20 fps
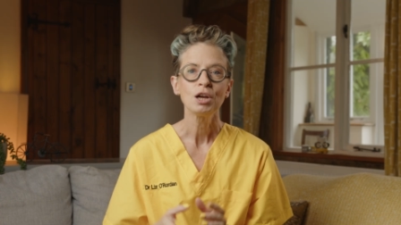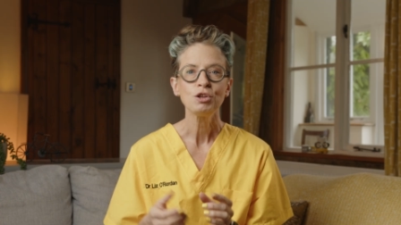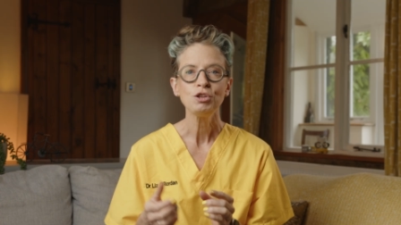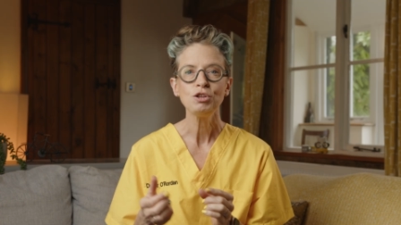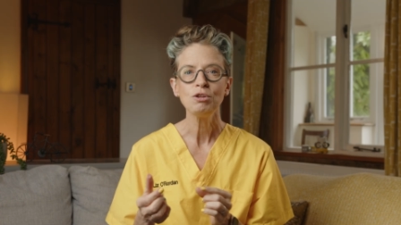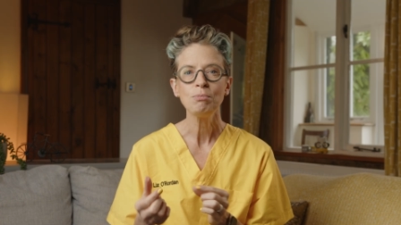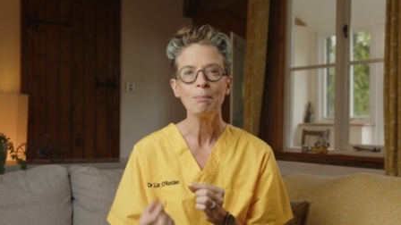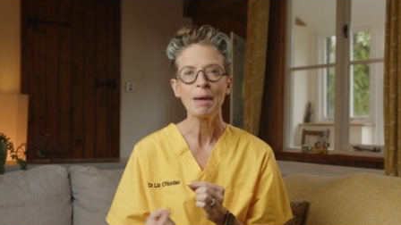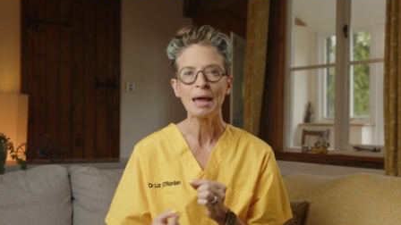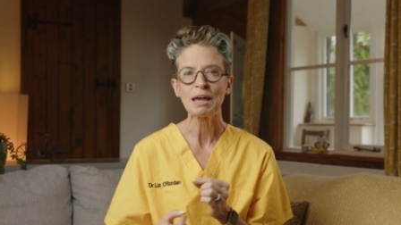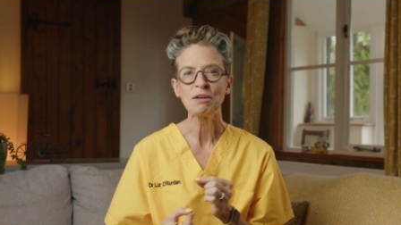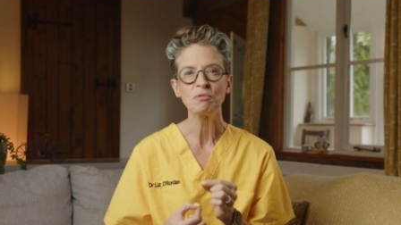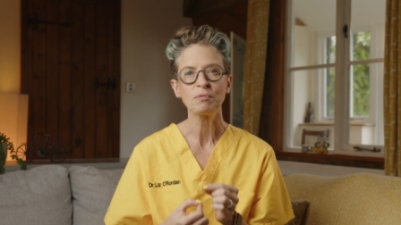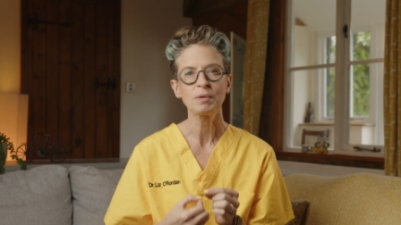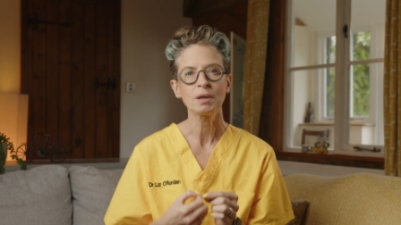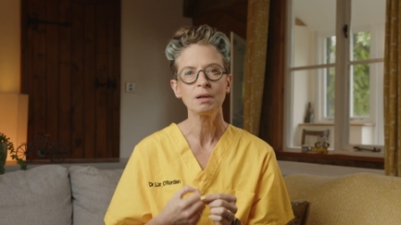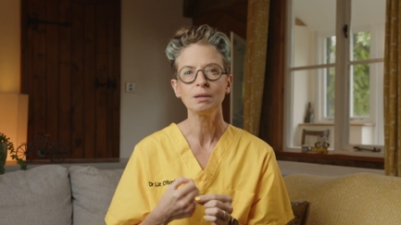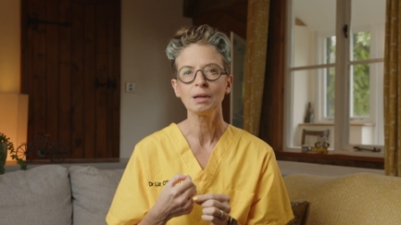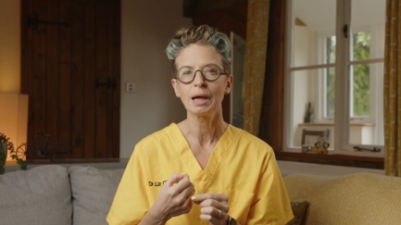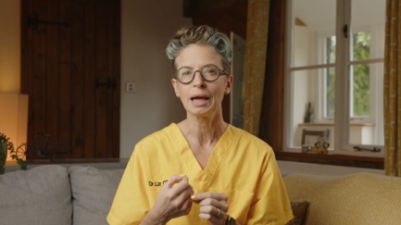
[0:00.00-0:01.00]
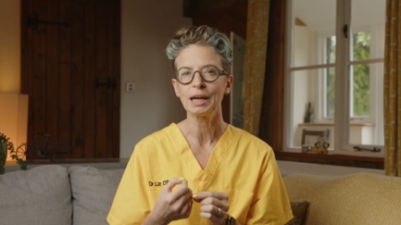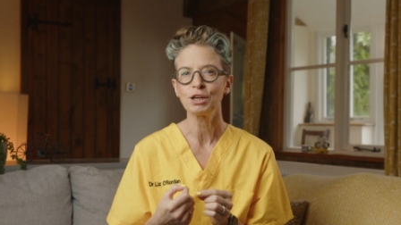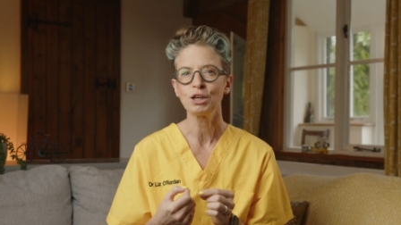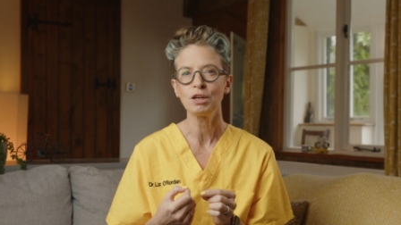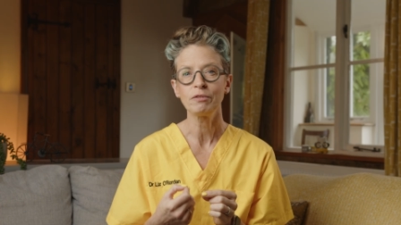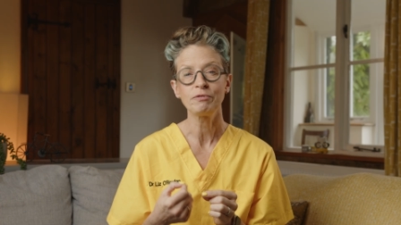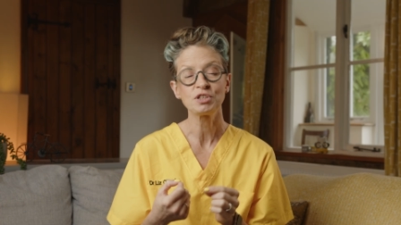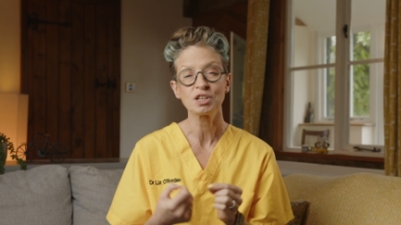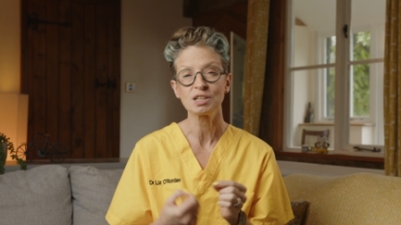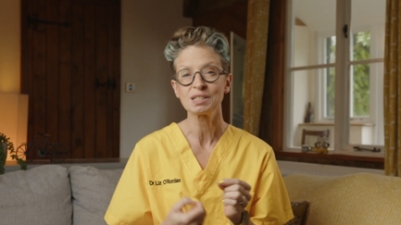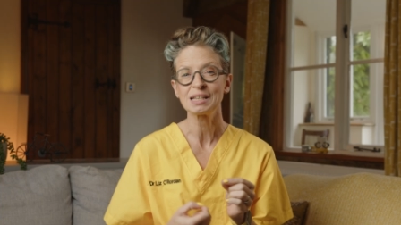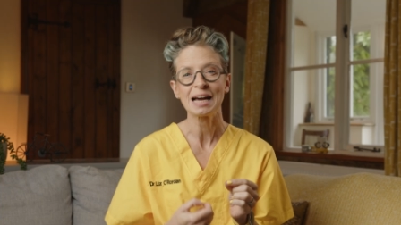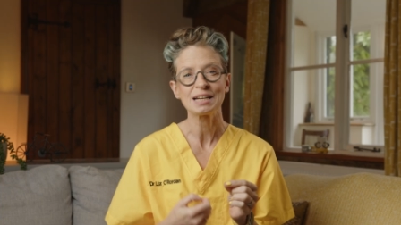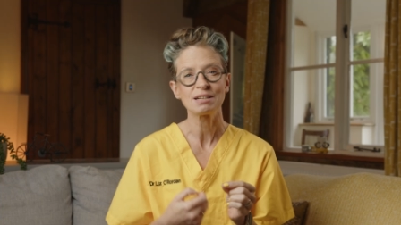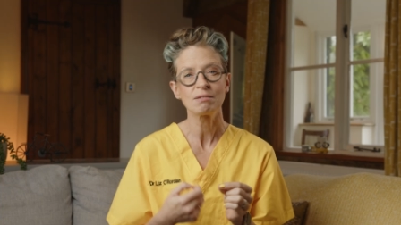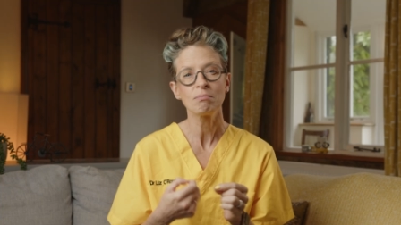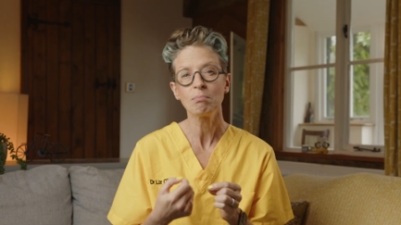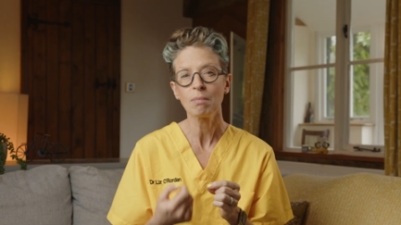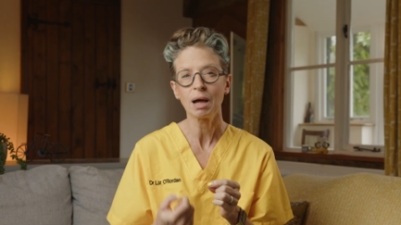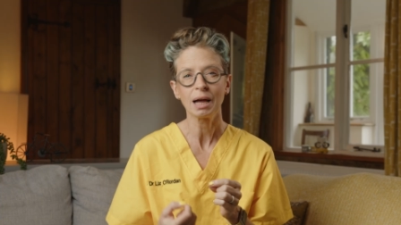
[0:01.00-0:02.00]
You may feel like you've just had
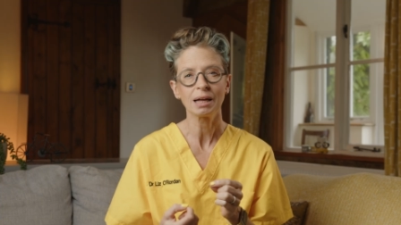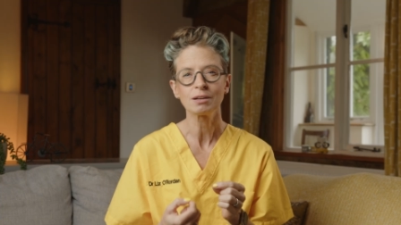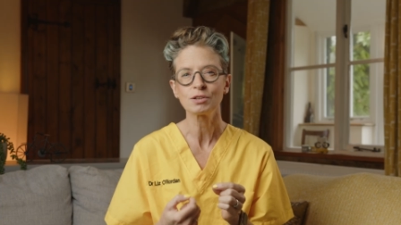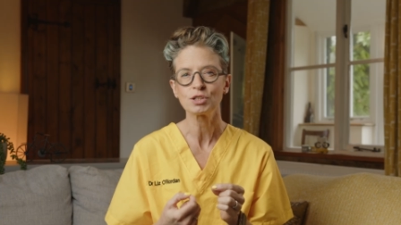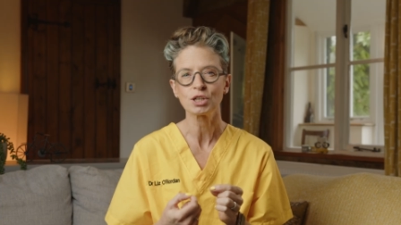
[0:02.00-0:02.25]
a mild